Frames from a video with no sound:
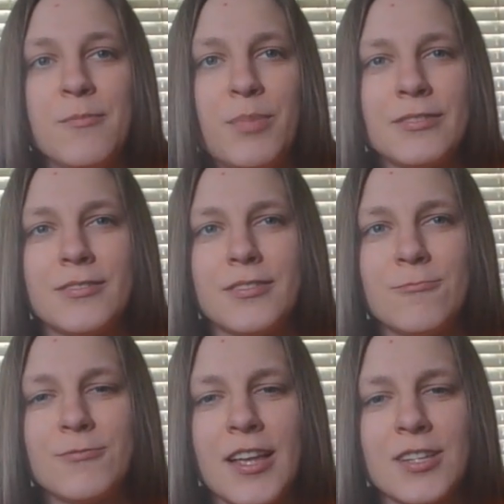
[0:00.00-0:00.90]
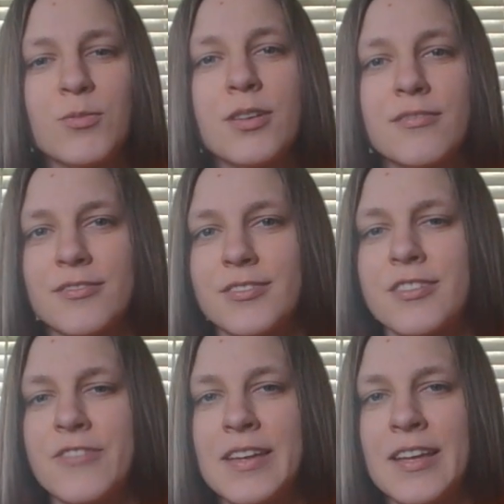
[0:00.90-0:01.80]
But that's where the
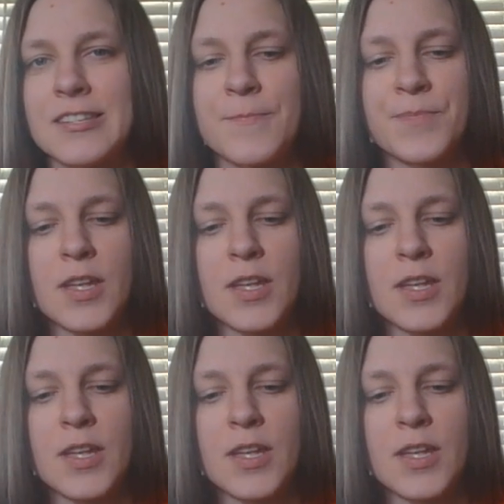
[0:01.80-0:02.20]
thing is.